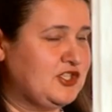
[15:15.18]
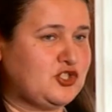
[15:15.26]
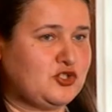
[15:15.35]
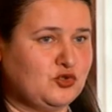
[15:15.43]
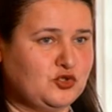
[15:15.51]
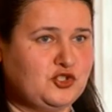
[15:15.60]

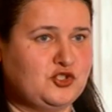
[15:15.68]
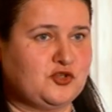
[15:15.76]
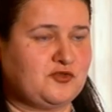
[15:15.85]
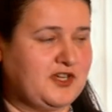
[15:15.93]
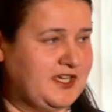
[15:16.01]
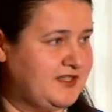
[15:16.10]
It's not
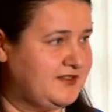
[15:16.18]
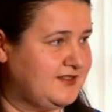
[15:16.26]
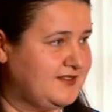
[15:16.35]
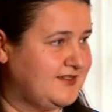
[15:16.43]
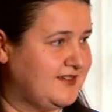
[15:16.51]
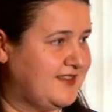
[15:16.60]
Ukraine
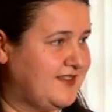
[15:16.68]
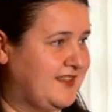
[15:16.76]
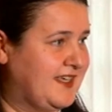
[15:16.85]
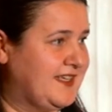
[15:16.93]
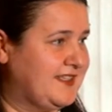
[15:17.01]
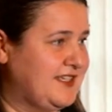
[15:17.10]

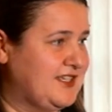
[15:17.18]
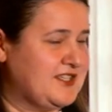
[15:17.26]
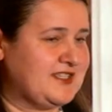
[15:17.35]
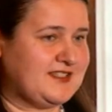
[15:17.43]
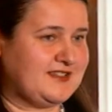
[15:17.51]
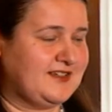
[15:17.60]
that
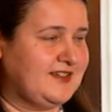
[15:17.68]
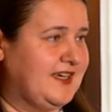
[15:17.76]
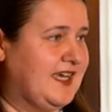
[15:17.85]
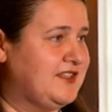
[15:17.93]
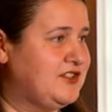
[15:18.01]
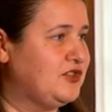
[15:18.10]
is
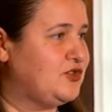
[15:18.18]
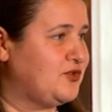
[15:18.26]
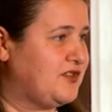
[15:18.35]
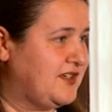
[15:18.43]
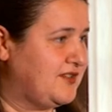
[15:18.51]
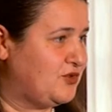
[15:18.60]
adding
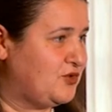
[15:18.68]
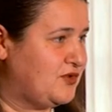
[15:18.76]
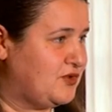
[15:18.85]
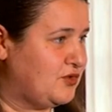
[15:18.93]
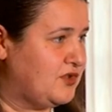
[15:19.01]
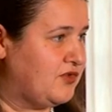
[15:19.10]
to the,
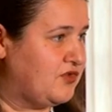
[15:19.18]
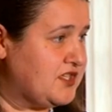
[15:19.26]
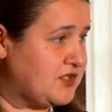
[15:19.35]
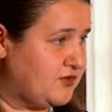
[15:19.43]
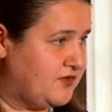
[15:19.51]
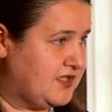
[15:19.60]
to, to the
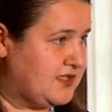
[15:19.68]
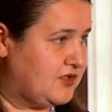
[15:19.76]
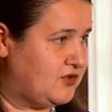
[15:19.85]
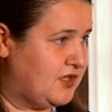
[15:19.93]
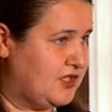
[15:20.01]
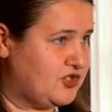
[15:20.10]
risk of the
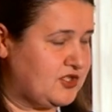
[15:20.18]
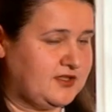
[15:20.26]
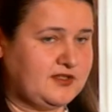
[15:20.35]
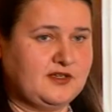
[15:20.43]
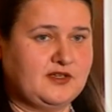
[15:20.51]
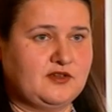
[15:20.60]
situation.